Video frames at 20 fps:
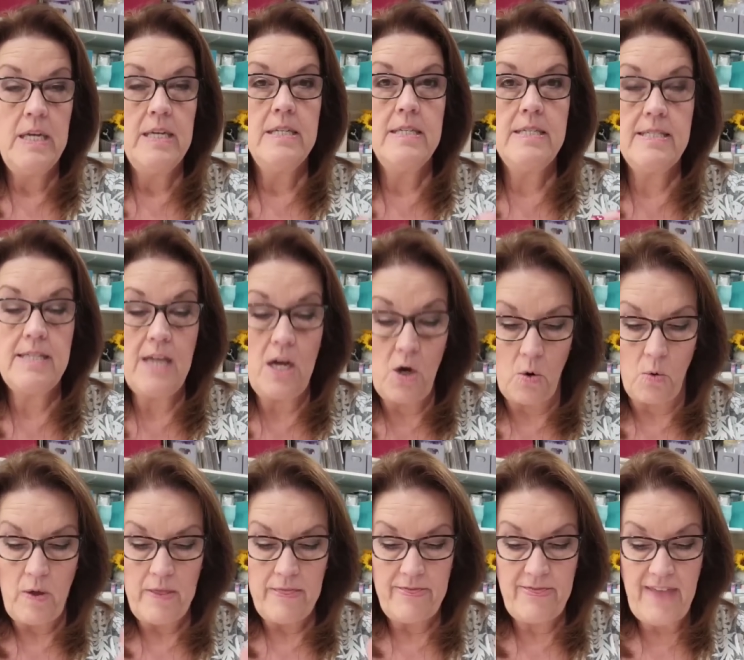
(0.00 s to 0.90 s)

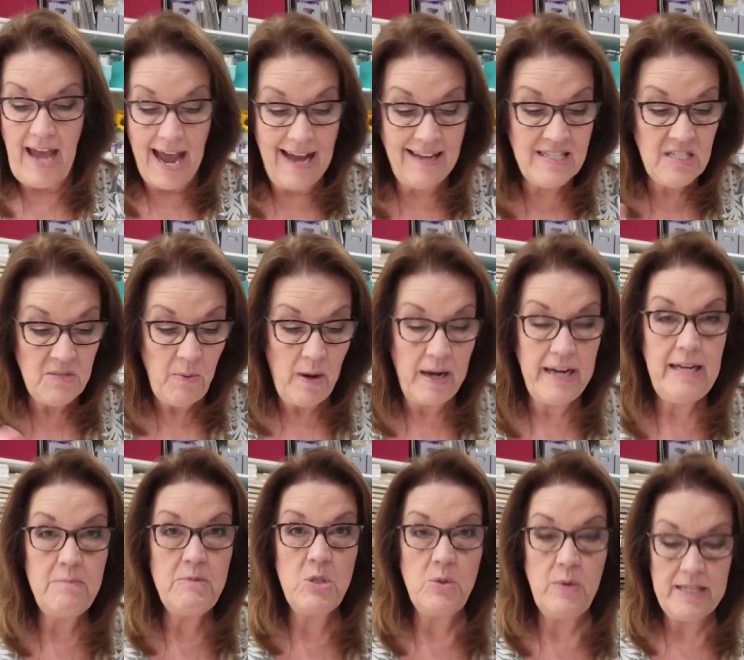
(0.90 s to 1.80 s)
So that's why
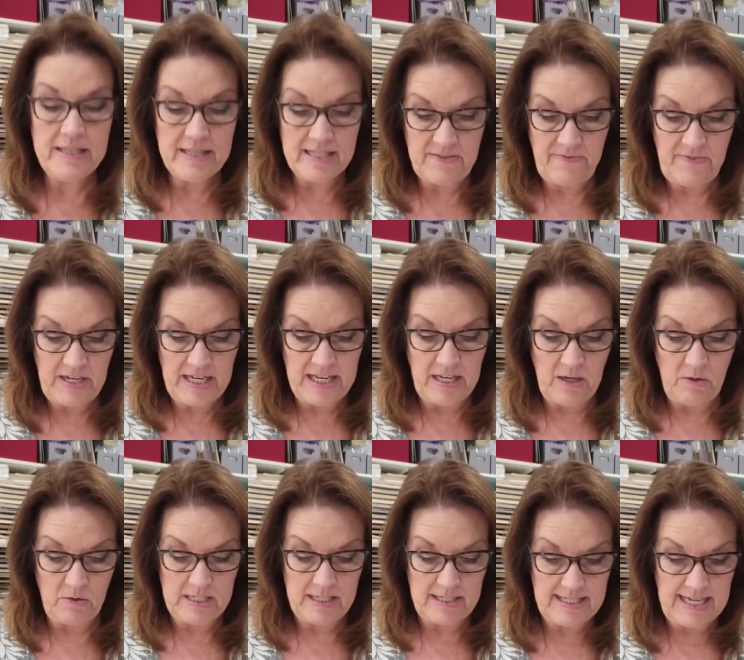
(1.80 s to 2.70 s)
I'm doing this video
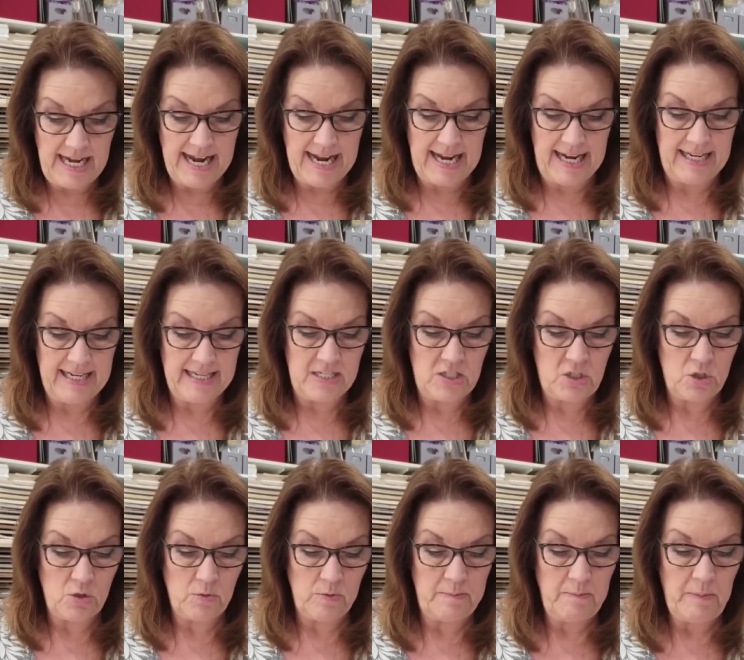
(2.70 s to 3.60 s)
today is
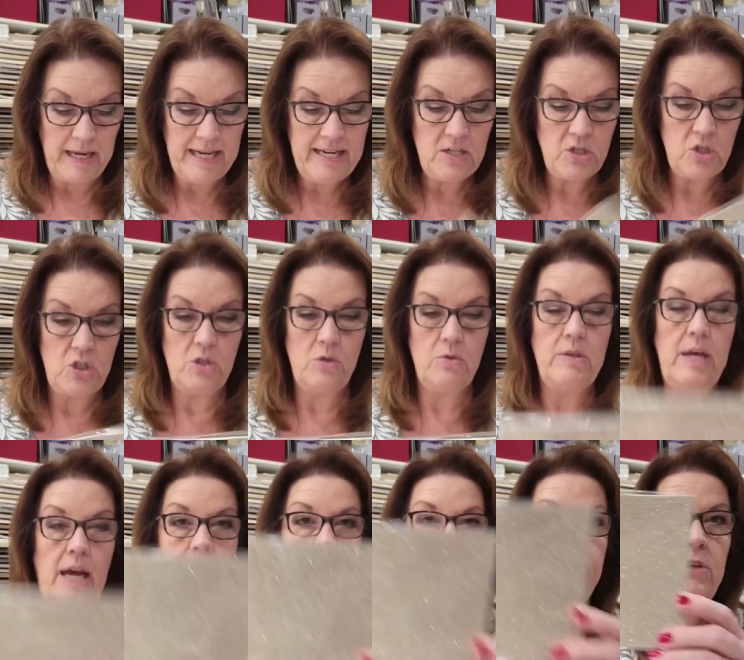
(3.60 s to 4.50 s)
to remind you
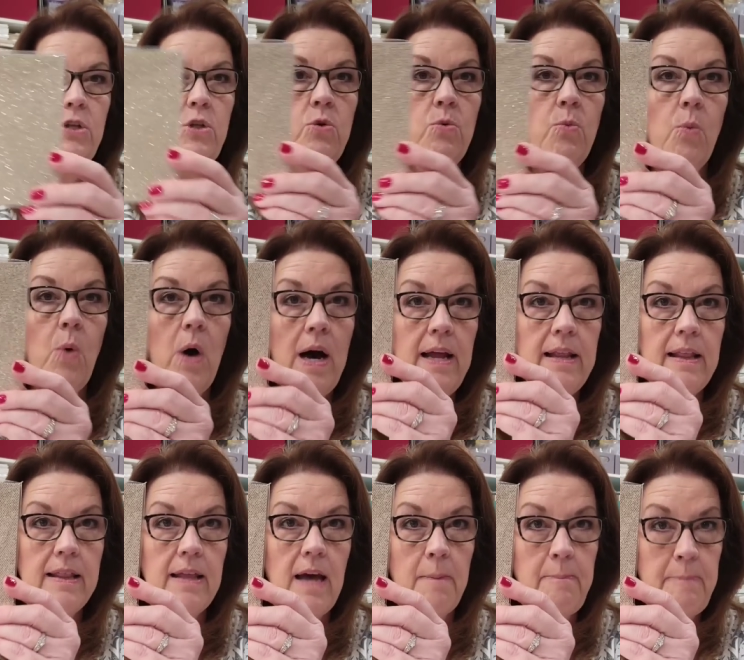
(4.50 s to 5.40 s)
that if you want
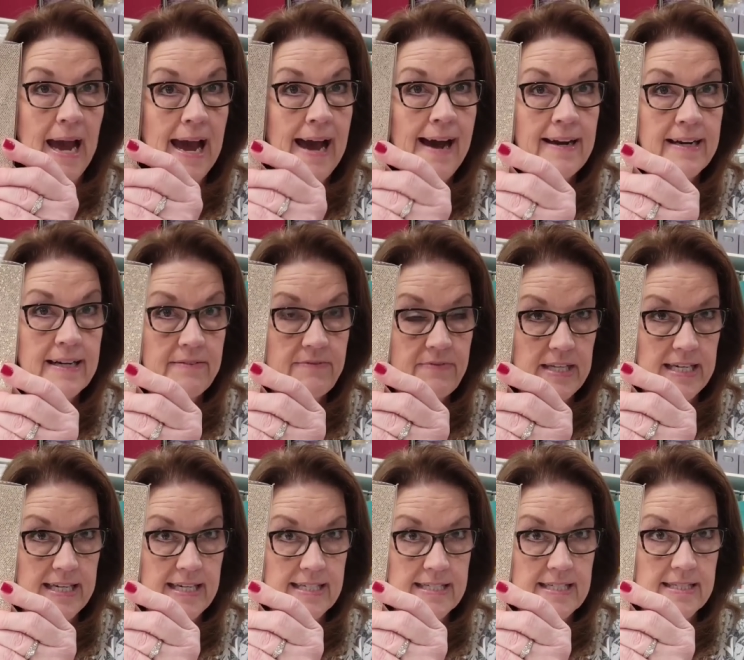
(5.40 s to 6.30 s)
a pack of
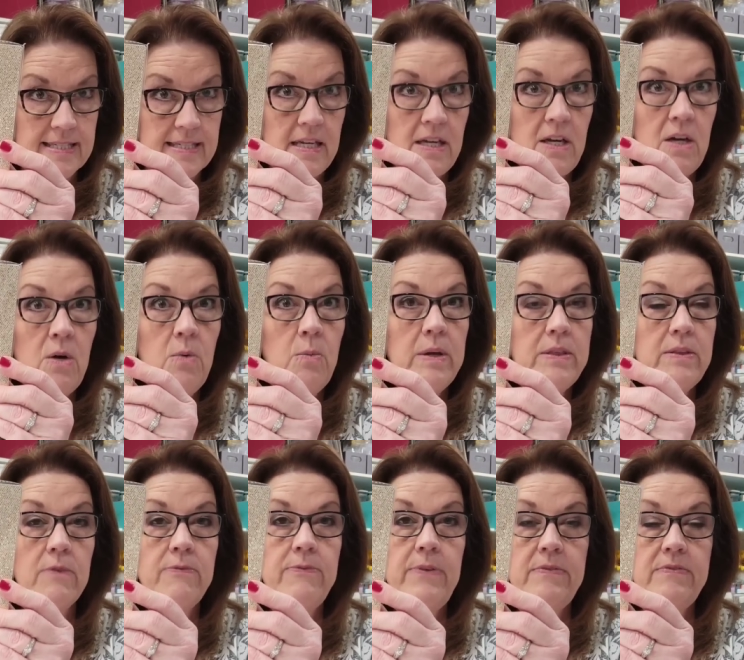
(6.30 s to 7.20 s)
this, with
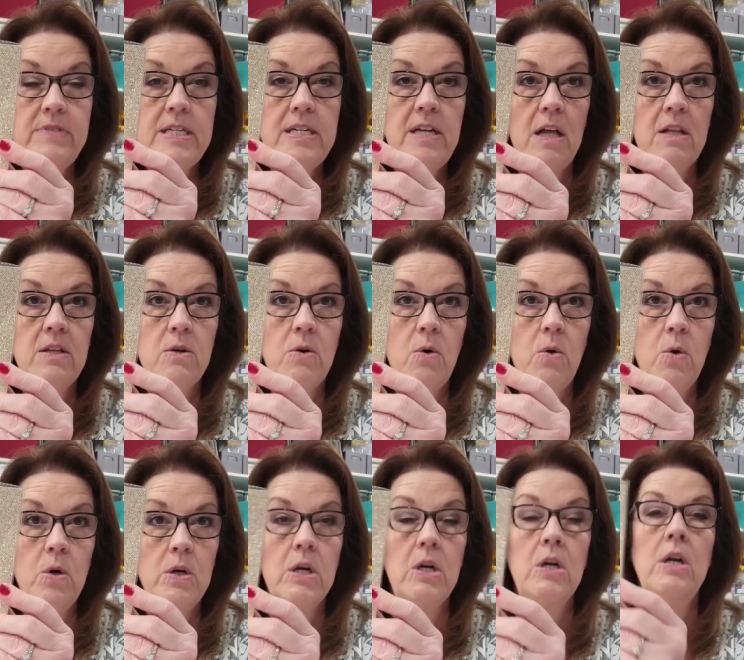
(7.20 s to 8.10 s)
your $50
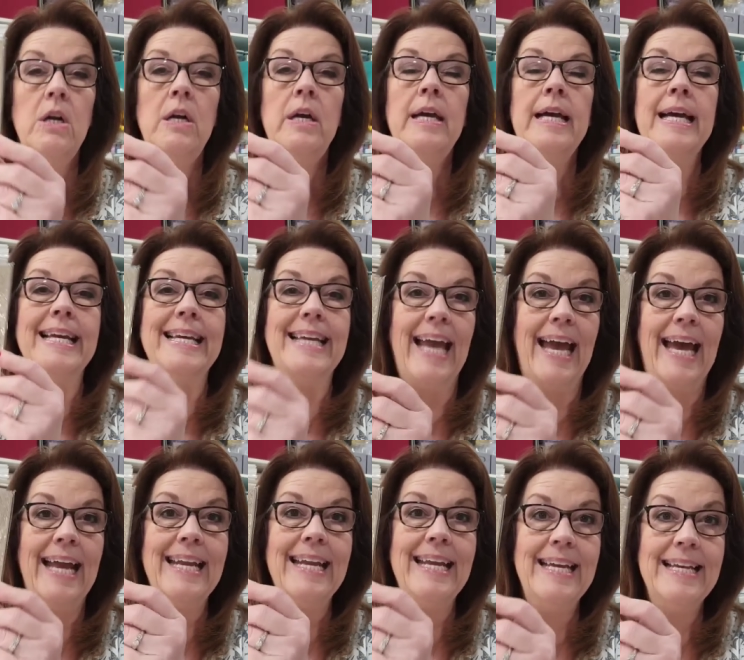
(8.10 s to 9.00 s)
order.
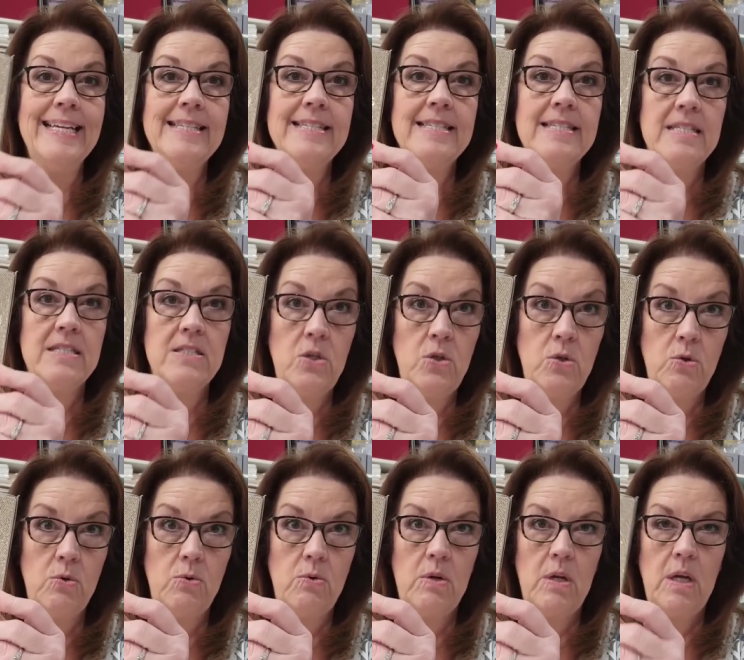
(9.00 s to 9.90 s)
Get it
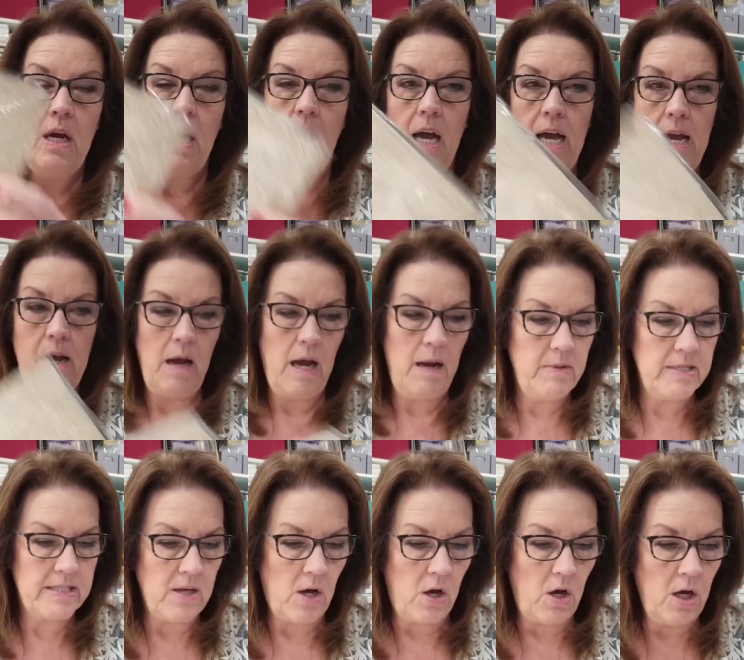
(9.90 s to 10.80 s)
soon. I, I
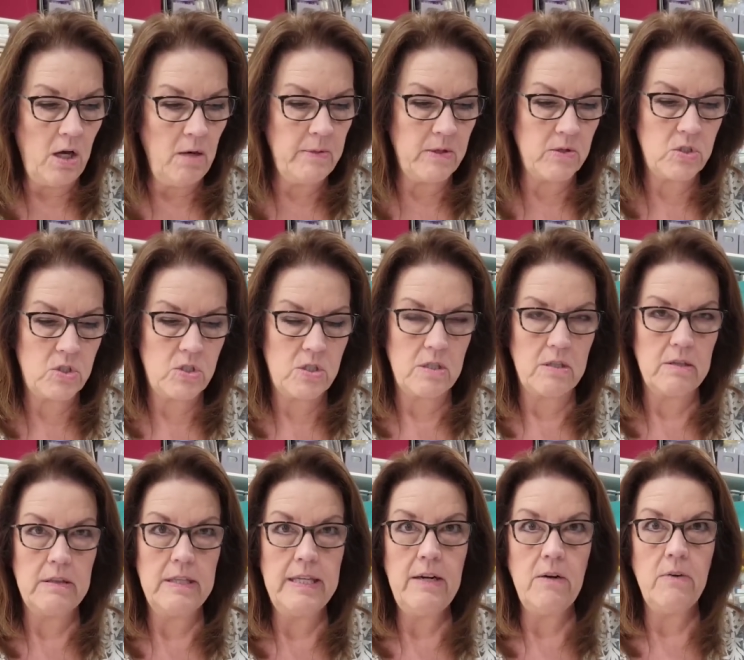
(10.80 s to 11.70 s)
was almost
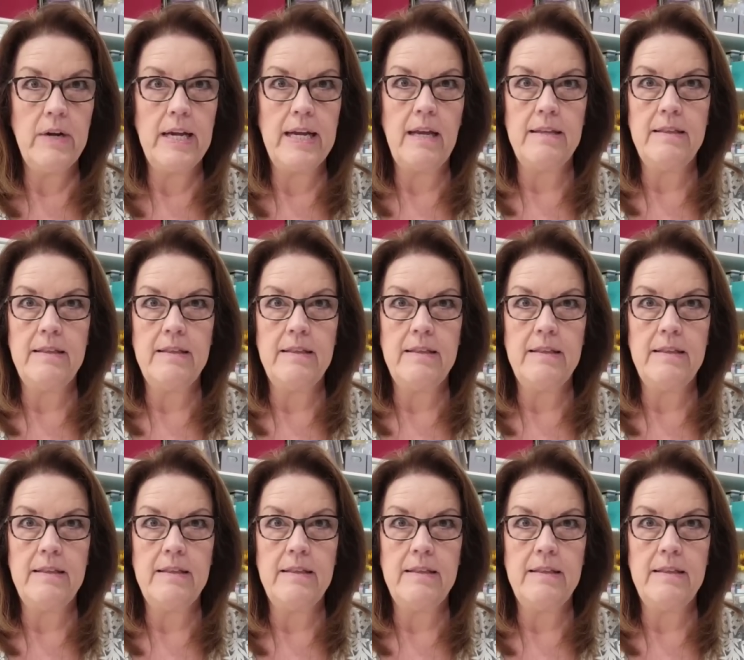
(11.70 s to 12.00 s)
leery.